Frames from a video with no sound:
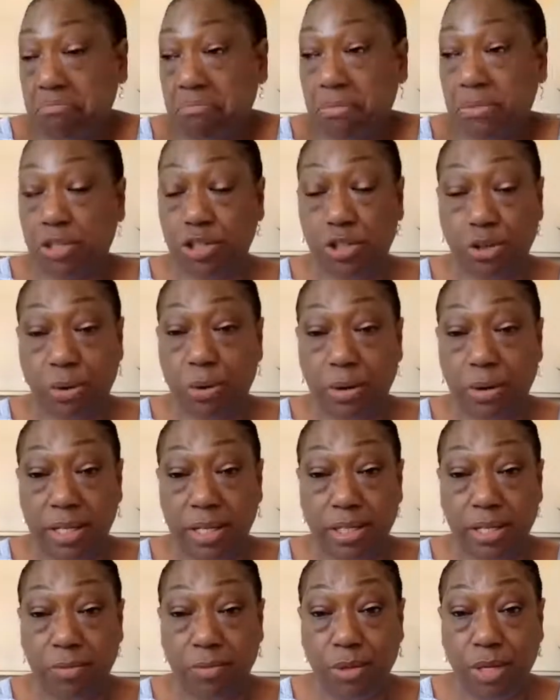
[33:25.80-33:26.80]

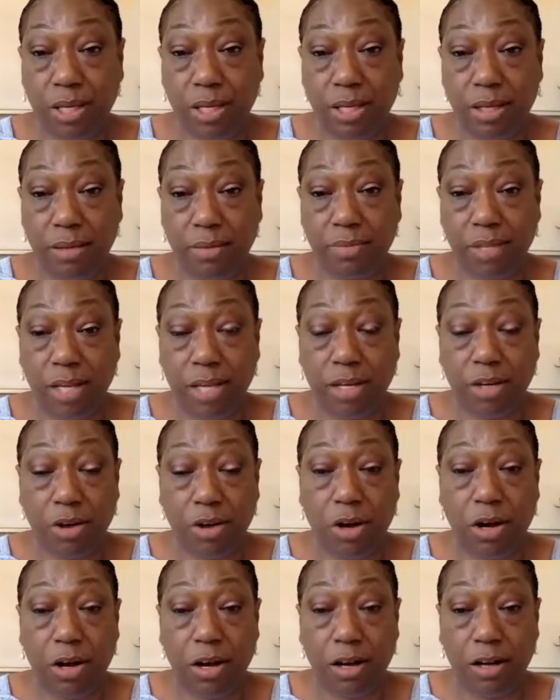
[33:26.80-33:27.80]
stories that we think
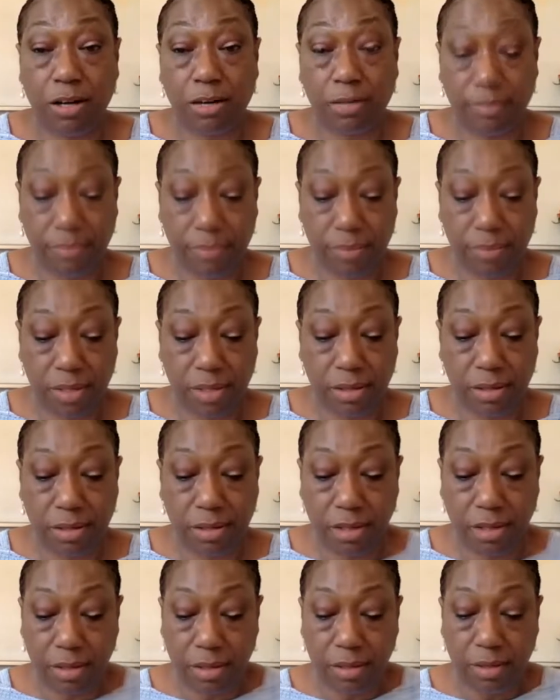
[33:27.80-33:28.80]
are
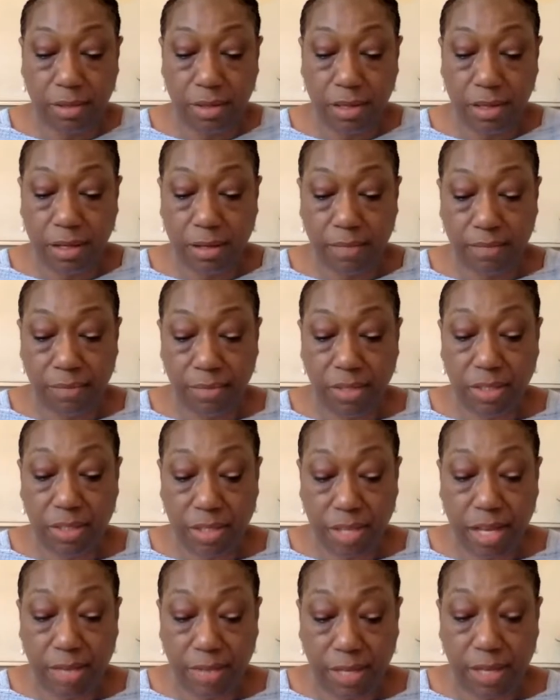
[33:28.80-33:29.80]

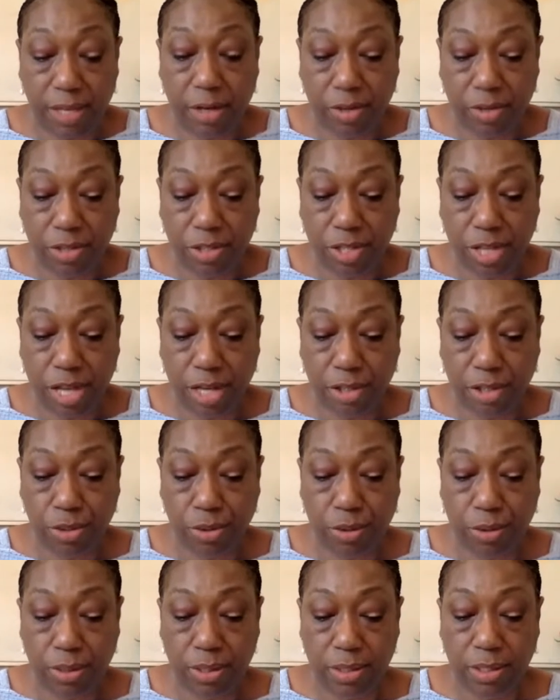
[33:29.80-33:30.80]
that are the stock
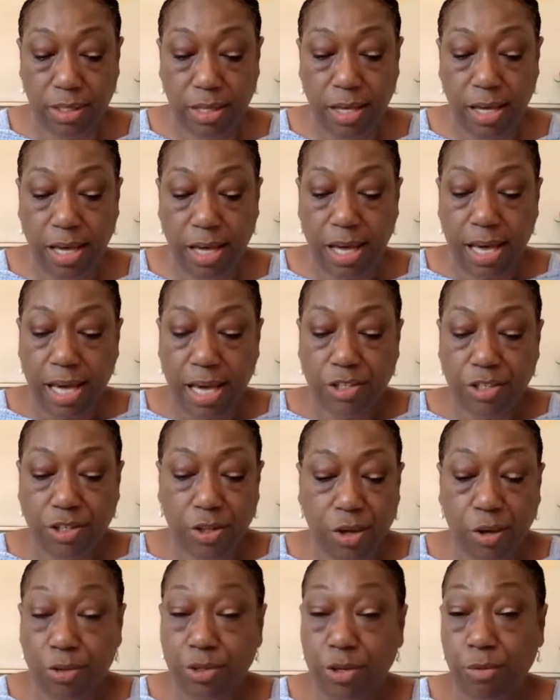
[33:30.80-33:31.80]
stories. Yeah. So
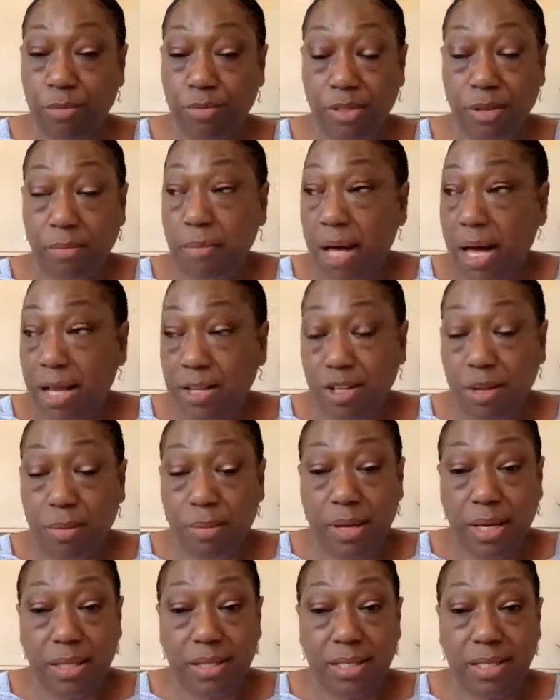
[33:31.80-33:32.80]
those are the
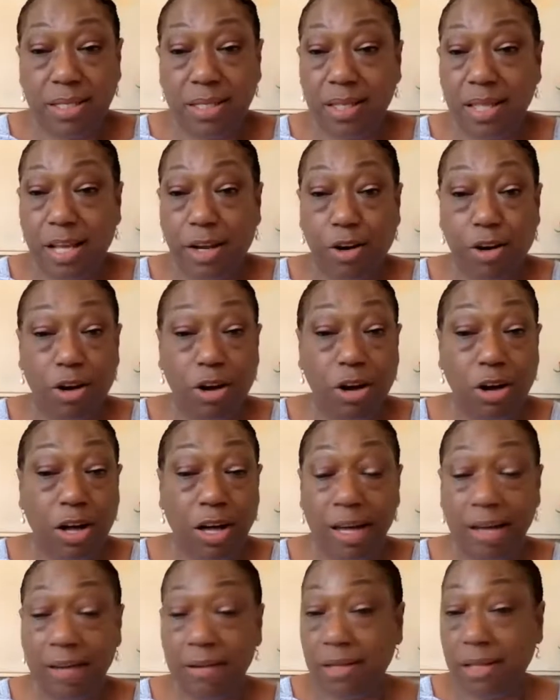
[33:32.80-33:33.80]
monuments that are
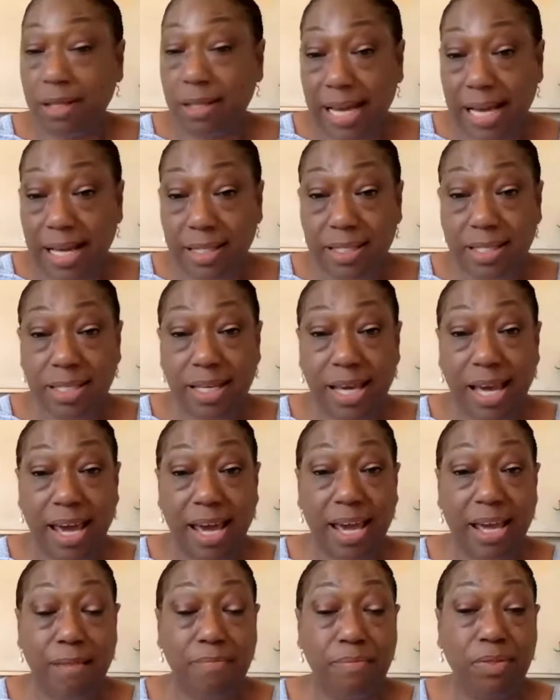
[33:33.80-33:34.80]
on the
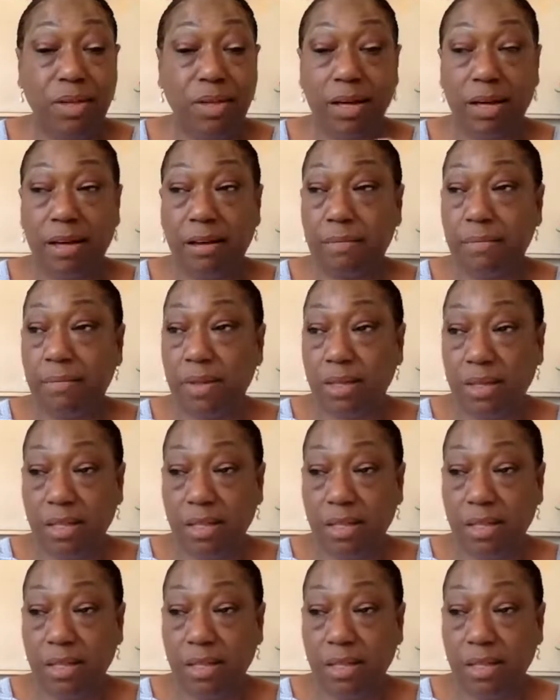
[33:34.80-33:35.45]
landscape, the